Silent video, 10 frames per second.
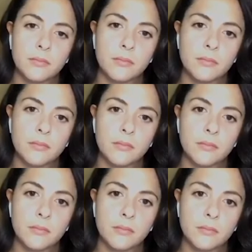
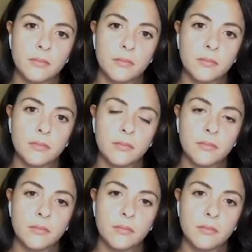
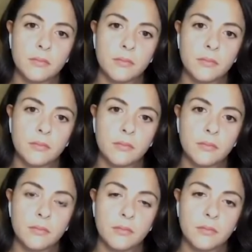
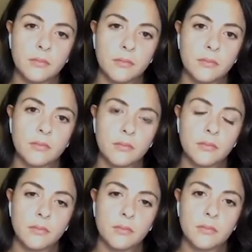
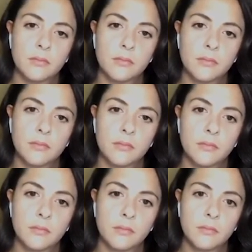
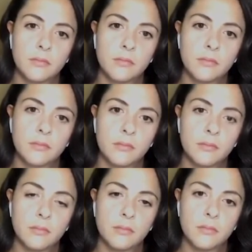
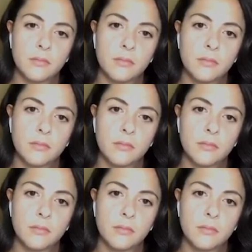[no speech]